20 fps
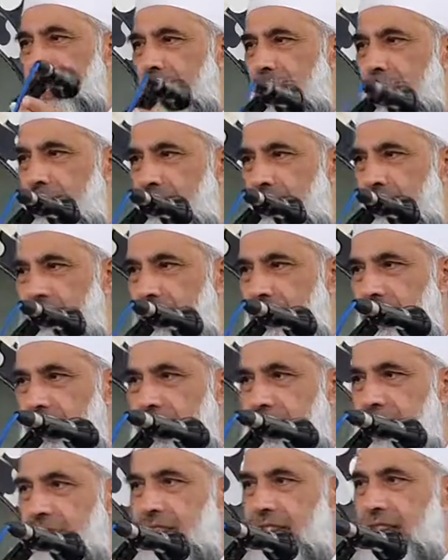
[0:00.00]
of
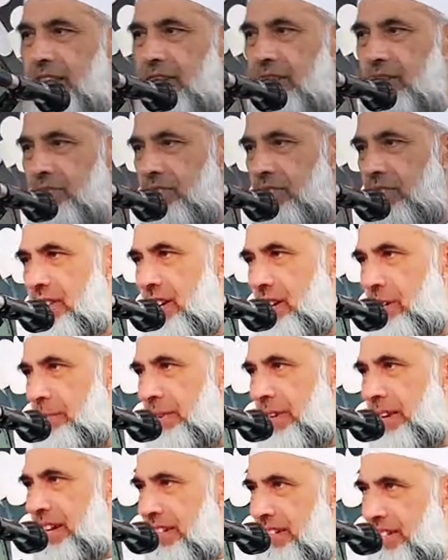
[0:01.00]

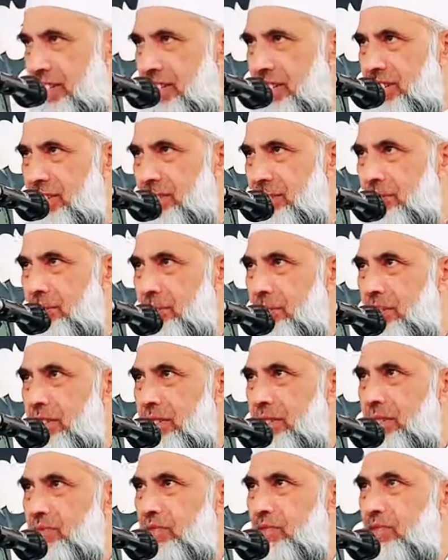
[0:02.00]
Karbala into
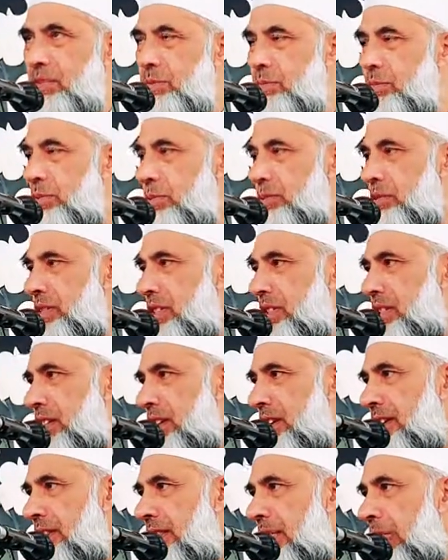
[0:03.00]
this very important
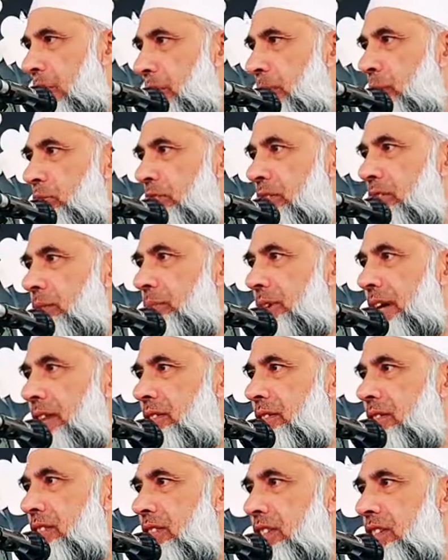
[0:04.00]
point
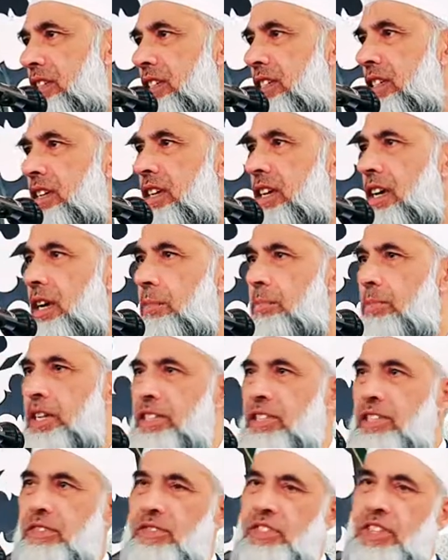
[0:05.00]
about the
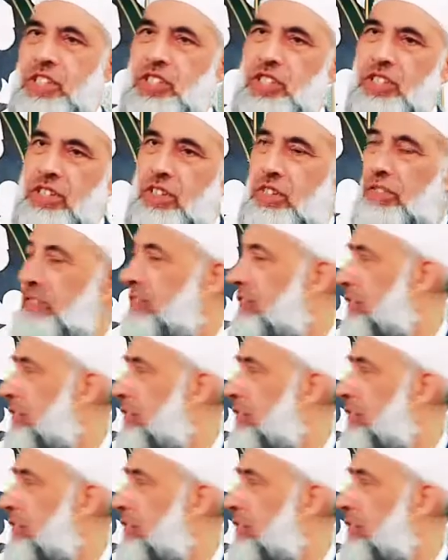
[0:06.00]
preservation of